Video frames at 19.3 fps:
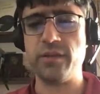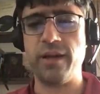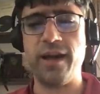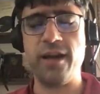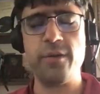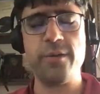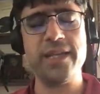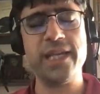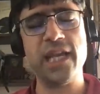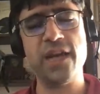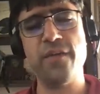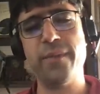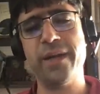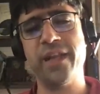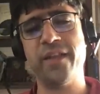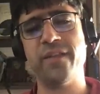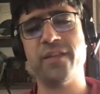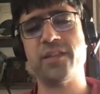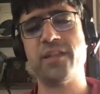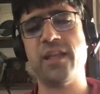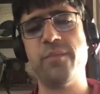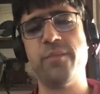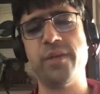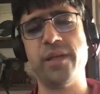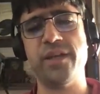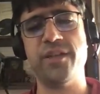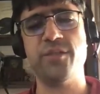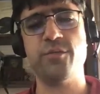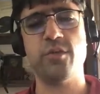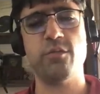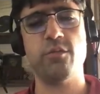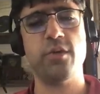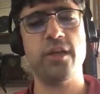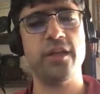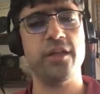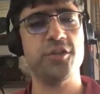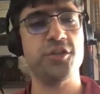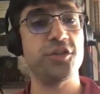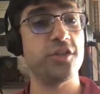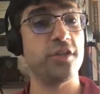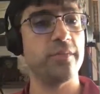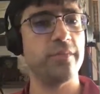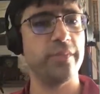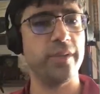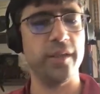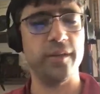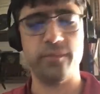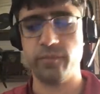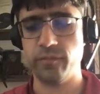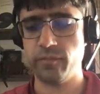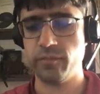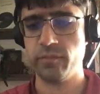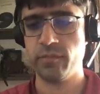So how do we get everybody on the same page with what it should be?